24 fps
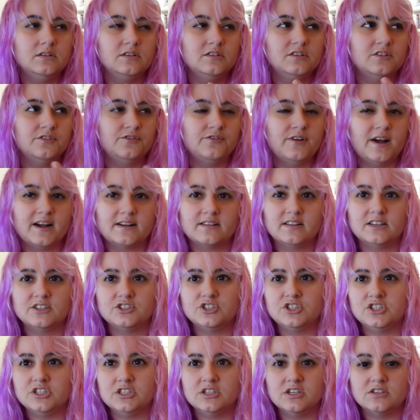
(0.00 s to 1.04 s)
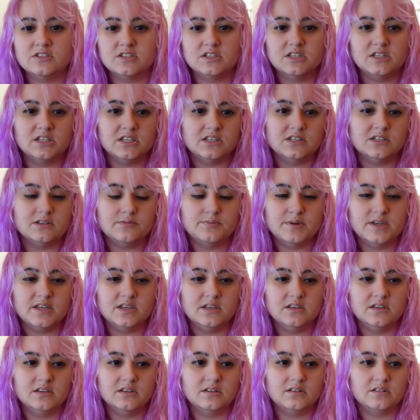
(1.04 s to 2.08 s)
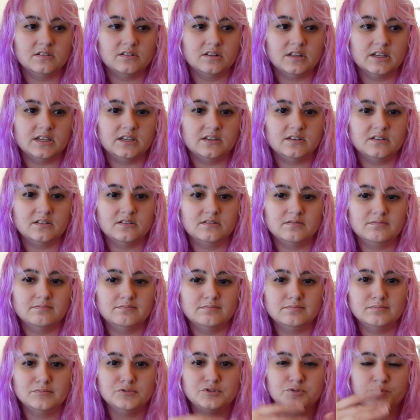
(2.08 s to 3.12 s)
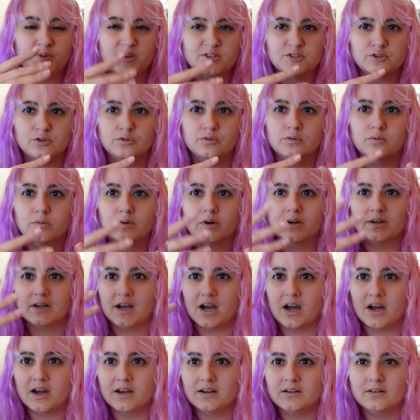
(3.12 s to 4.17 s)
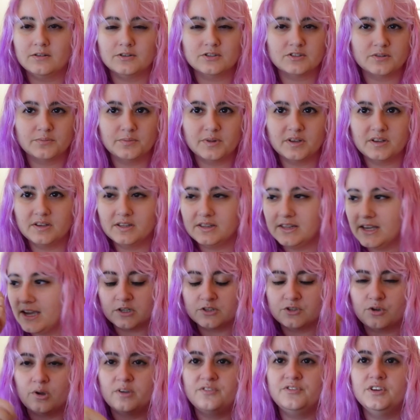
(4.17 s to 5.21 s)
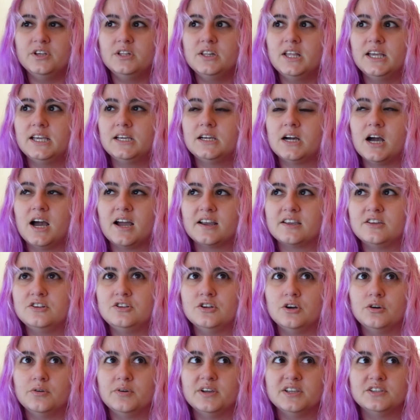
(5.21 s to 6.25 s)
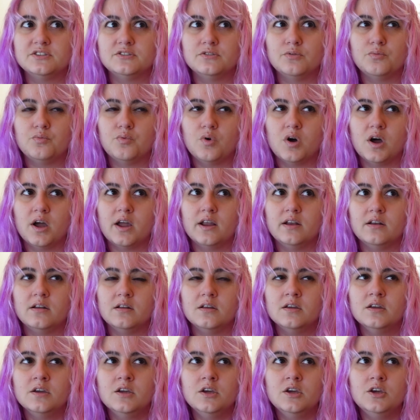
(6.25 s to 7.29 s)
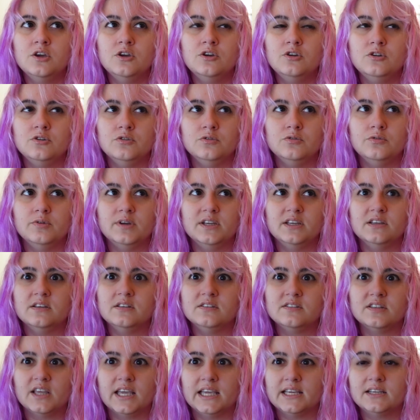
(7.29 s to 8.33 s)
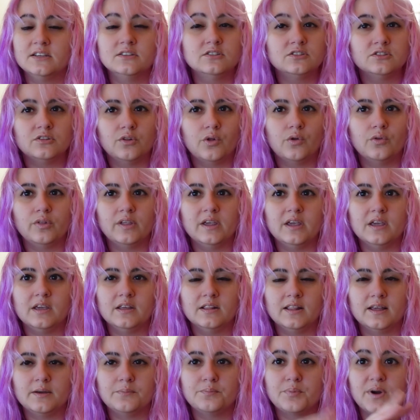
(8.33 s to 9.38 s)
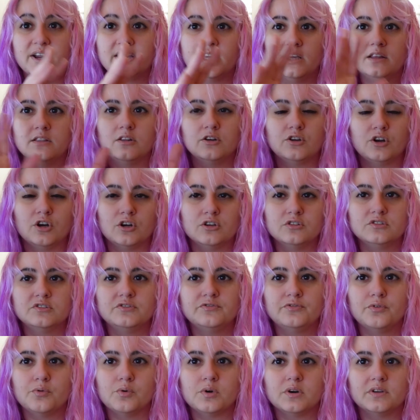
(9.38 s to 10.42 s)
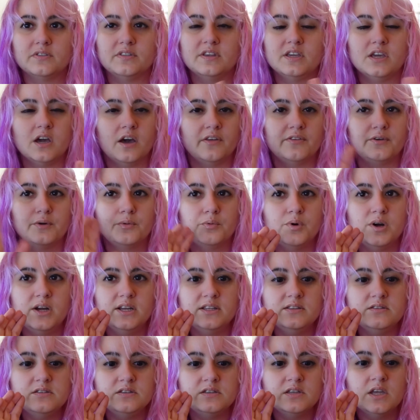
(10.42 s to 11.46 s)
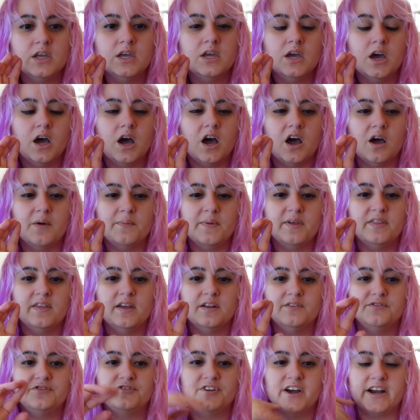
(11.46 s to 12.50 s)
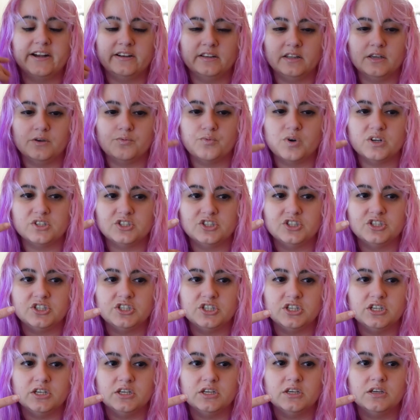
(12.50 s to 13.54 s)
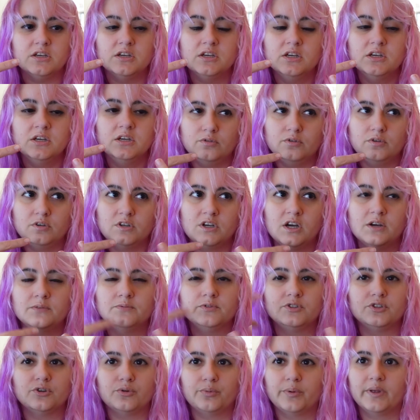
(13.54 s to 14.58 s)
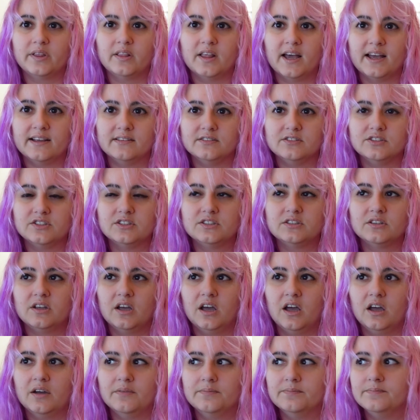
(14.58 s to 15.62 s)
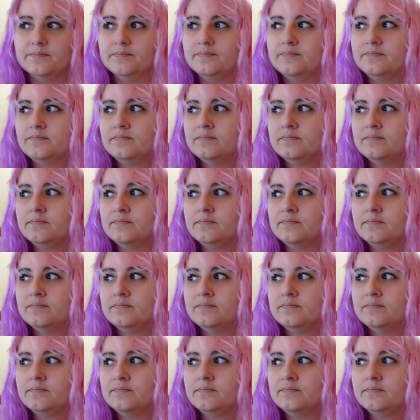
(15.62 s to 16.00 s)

the fact that she doesn't need to be like special or god or something like that. So I feel like Akito is the one who is like slowly like breaking the curse for the other ones um, and then finally once she comes to realize um,